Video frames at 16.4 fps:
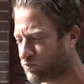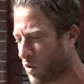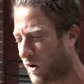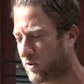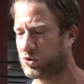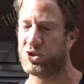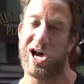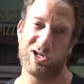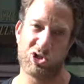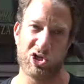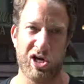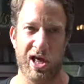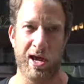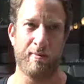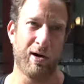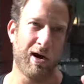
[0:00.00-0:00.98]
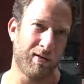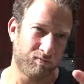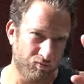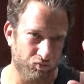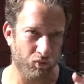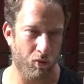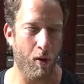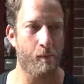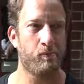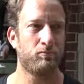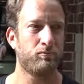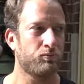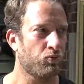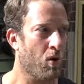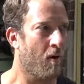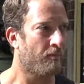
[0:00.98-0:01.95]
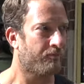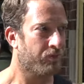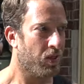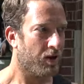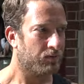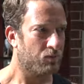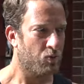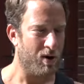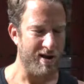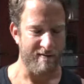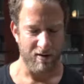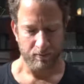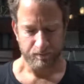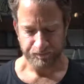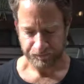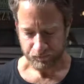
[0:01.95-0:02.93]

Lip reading: / today, but whatever.